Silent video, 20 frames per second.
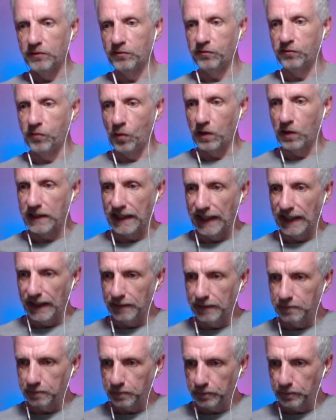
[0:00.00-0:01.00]

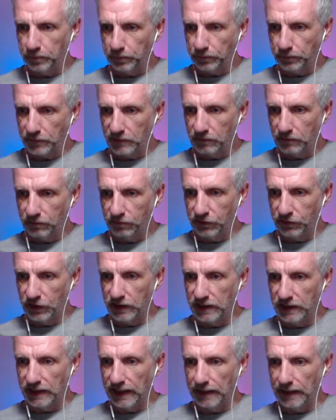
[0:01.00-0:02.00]
4K for
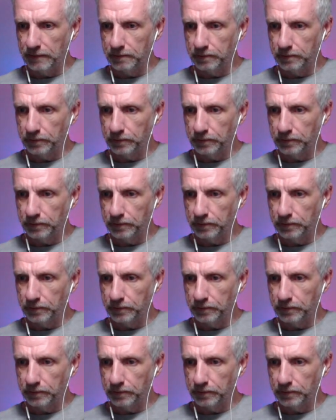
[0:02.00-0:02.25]
today.